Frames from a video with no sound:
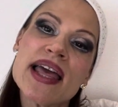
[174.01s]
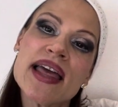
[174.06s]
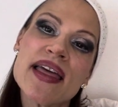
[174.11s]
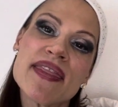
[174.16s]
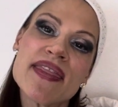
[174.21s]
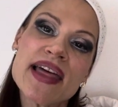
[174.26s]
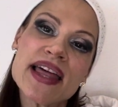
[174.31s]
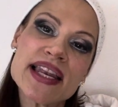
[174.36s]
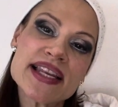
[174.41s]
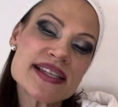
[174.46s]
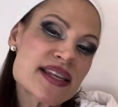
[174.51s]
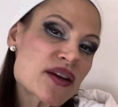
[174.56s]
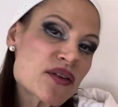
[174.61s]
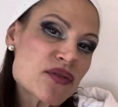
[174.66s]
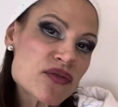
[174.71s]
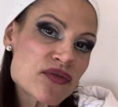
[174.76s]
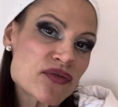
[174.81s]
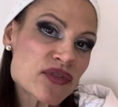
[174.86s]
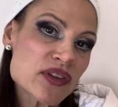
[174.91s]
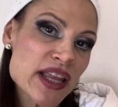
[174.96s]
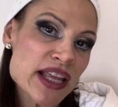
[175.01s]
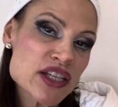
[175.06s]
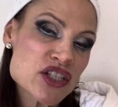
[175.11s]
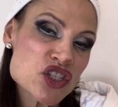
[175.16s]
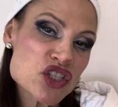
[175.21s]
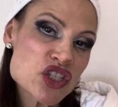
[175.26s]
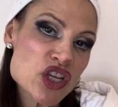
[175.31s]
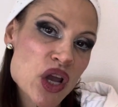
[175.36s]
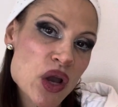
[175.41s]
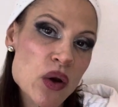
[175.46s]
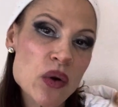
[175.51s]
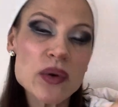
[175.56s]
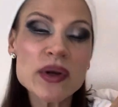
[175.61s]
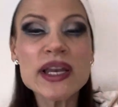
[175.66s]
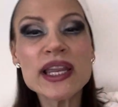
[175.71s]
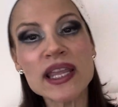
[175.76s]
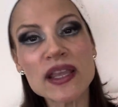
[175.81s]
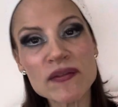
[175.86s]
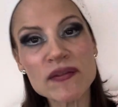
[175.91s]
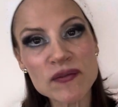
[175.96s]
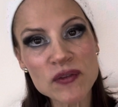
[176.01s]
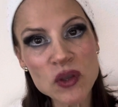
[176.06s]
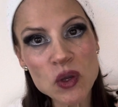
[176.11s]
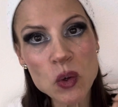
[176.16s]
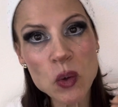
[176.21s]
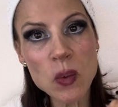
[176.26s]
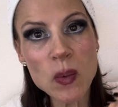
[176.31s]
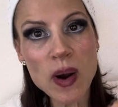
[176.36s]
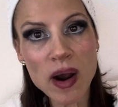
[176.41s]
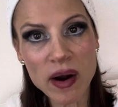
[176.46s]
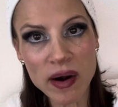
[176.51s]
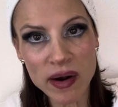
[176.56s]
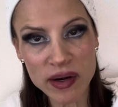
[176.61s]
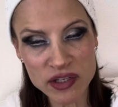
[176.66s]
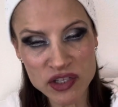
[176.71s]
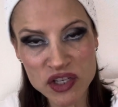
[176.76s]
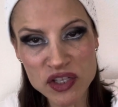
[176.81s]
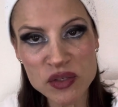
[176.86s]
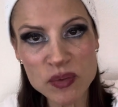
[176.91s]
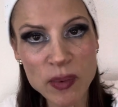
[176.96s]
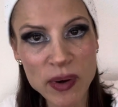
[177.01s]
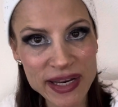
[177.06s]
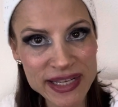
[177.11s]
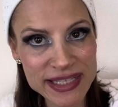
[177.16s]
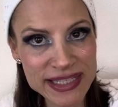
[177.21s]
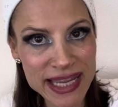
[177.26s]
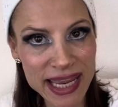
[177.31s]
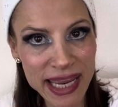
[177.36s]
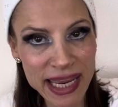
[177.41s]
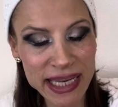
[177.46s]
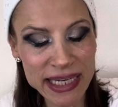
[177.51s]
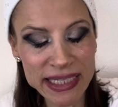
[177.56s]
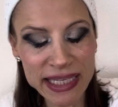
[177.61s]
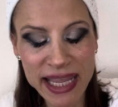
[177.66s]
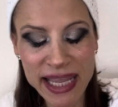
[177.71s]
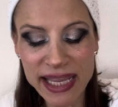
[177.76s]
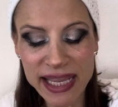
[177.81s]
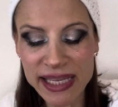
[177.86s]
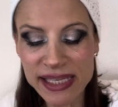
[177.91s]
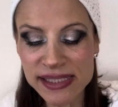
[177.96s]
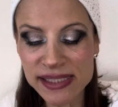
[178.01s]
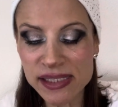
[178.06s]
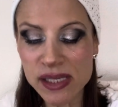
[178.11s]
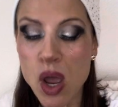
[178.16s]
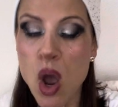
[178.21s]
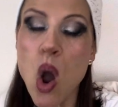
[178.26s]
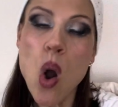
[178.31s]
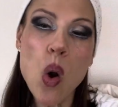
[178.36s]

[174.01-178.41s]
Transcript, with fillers: that is in a flesh tone if you are just wearing tan legs